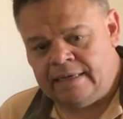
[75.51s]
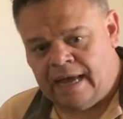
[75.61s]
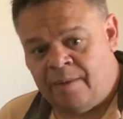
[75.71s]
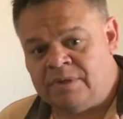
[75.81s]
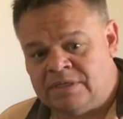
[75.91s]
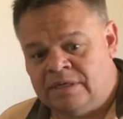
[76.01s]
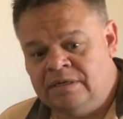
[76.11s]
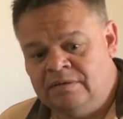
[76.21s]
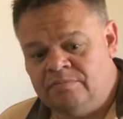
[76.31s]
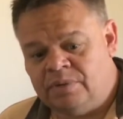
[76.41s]

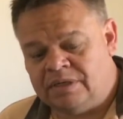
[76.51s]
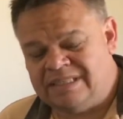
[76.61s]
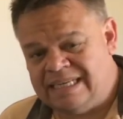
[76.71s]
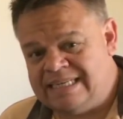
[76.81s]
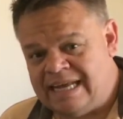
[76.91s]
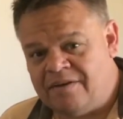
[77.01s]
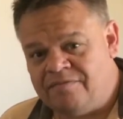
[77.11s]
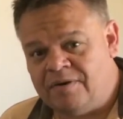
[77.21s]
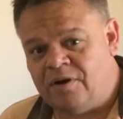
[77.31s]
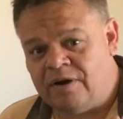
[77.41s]
Amazon, but since then I've
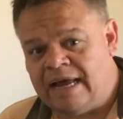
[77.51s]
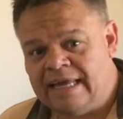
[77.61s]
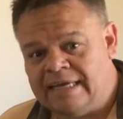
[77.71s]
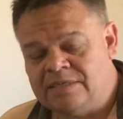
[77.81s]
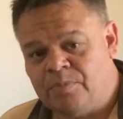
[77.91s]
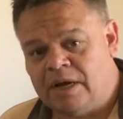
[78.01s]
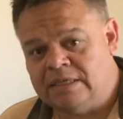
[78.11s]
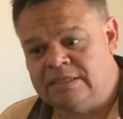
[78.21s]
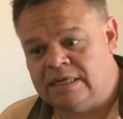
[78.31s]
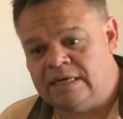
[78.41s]
found it on
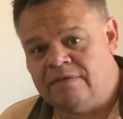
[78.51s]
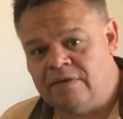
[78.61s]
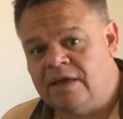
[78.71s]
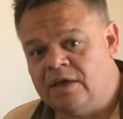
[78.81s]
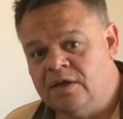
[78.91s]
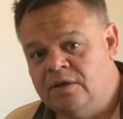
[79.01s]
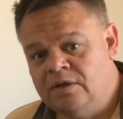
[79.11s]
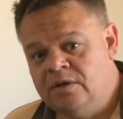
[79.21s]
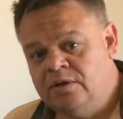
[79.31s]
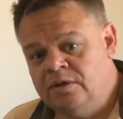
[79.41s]
AliExpress that I think
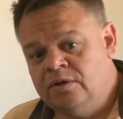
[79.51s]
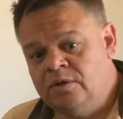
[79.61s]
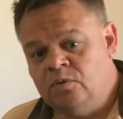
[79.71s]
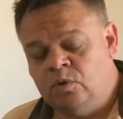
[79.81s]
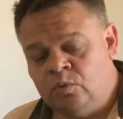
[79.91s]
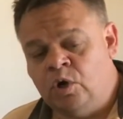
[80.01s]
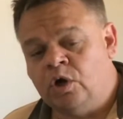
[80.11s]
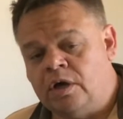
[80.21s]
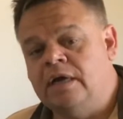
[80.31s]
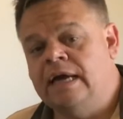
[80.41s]
would
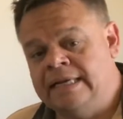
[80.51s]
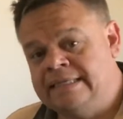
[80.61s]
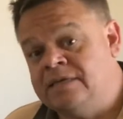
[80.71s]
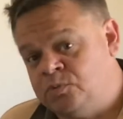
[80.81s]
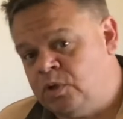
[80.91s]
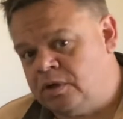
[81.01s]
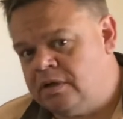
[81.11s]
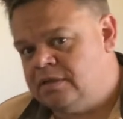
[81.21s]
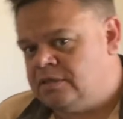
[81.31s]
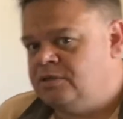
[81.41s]
work, and it does work
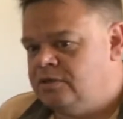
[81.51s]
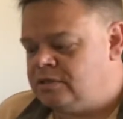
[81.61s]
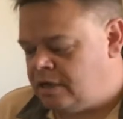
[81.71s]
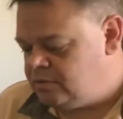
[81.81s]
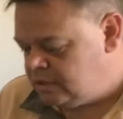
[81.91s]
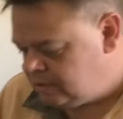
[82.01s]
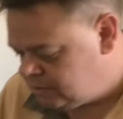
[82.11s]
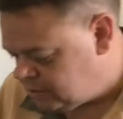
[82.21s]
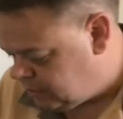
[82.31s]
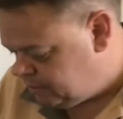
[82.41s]
as it turns out.
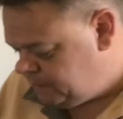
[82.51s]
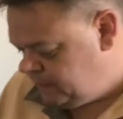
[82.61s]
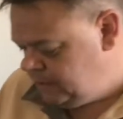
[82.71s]
So